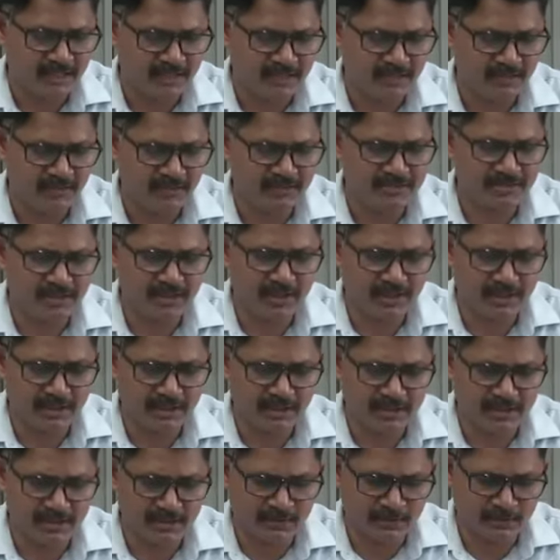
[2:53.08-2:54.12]
there was a
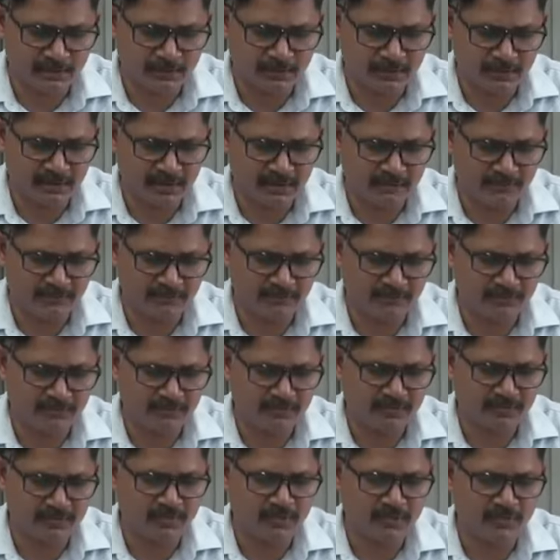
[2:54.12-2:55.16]
report of
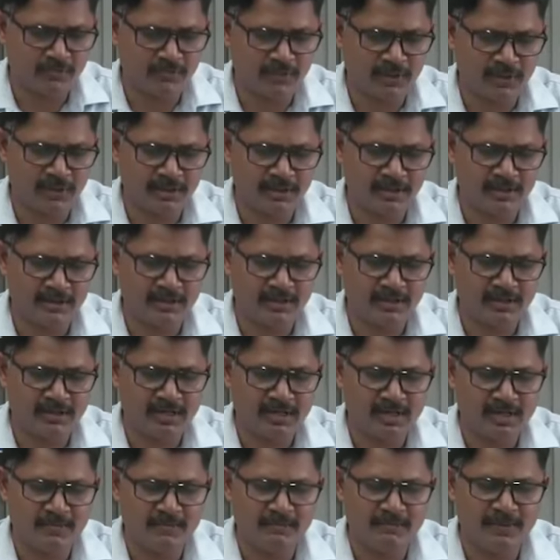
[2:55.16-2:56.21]
one
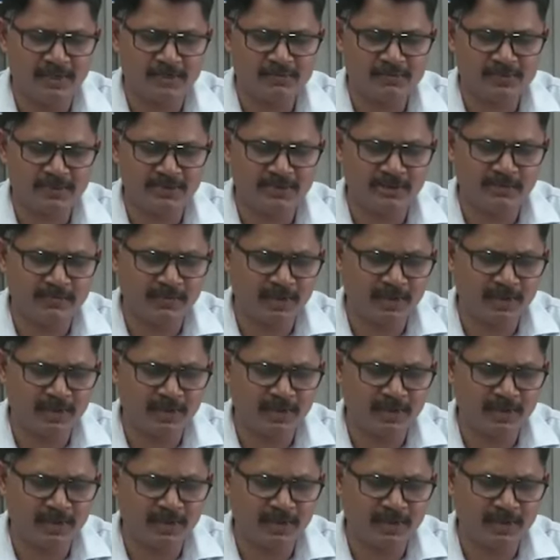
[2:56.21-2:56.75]
Baspati